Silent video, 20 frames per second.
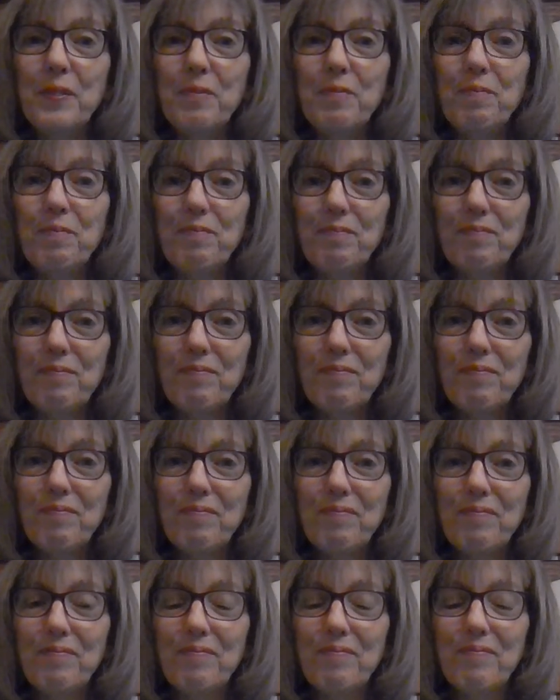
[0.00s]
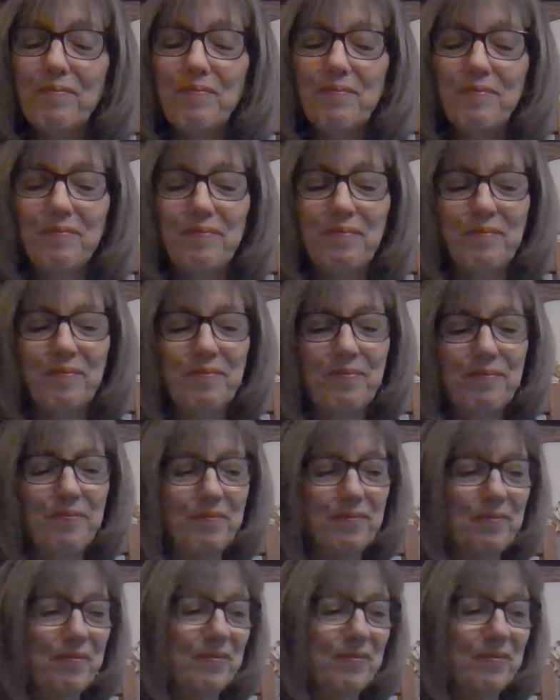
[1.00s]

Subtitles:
No one is speaking in this clip.